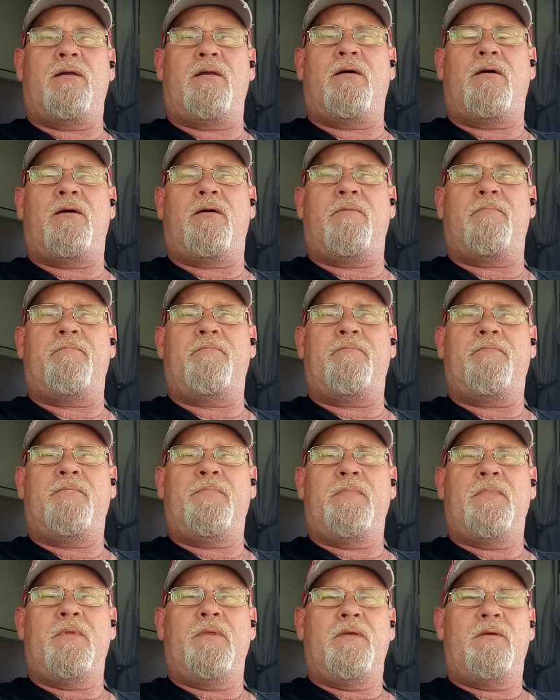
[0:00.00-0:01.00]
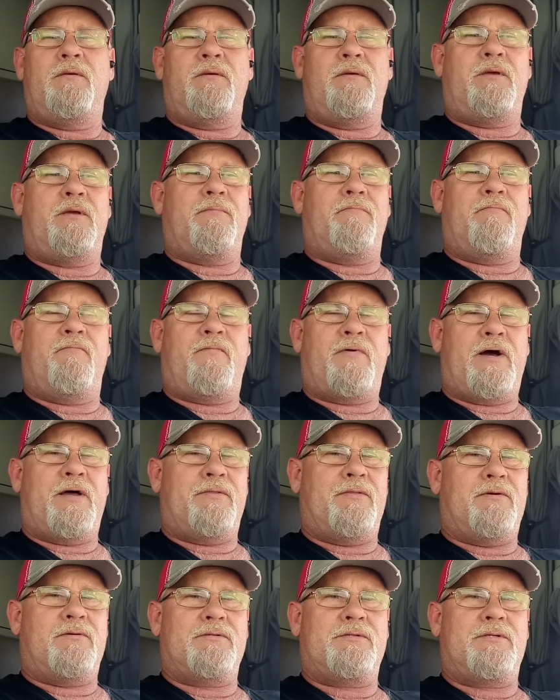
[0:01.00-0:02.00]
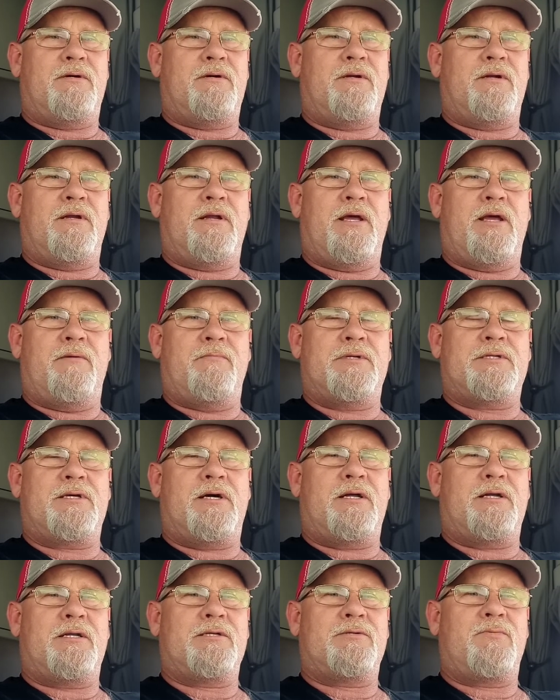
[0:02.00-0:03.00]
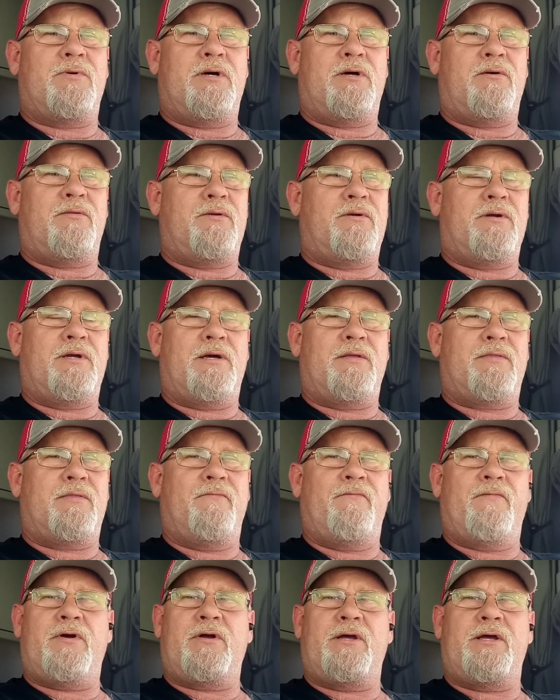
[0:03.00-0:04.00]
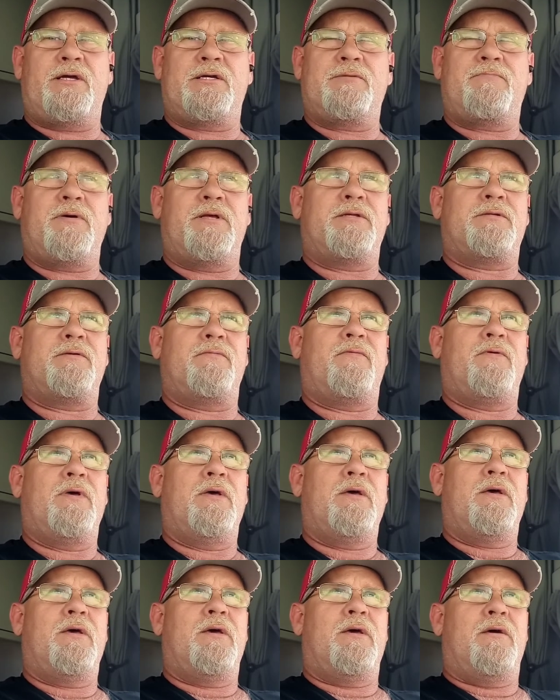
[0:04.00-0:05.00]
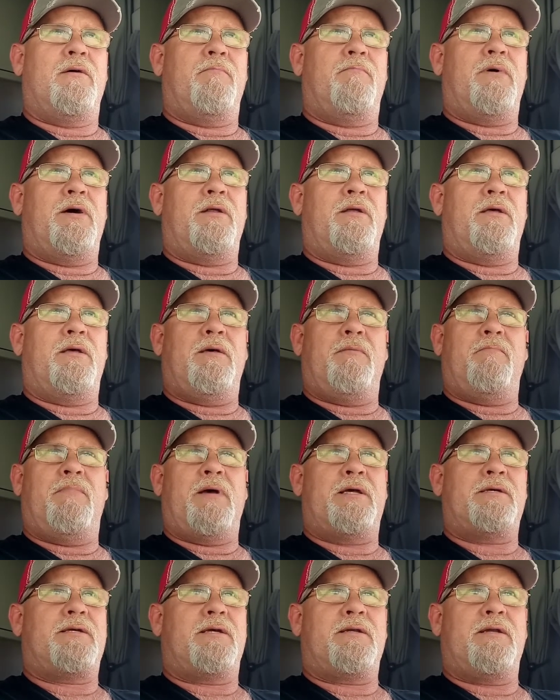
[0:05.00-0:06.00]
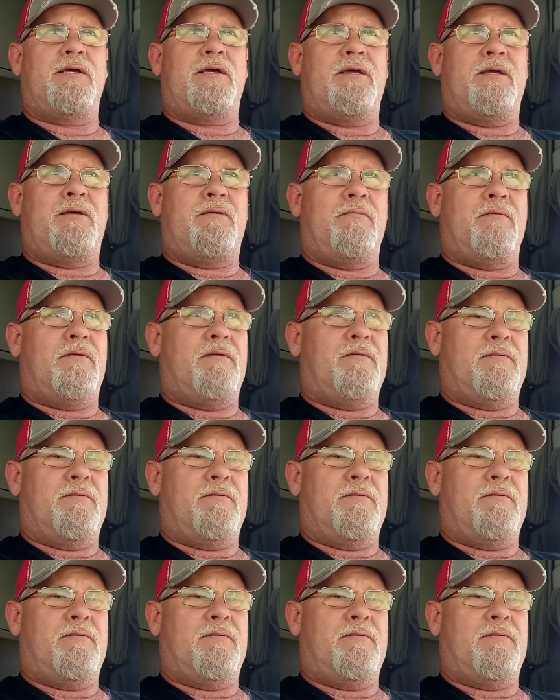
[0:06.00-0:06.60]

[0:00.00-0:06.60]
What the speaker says: alarm. You can find those on Amazon as well. They're not very expensive, but basically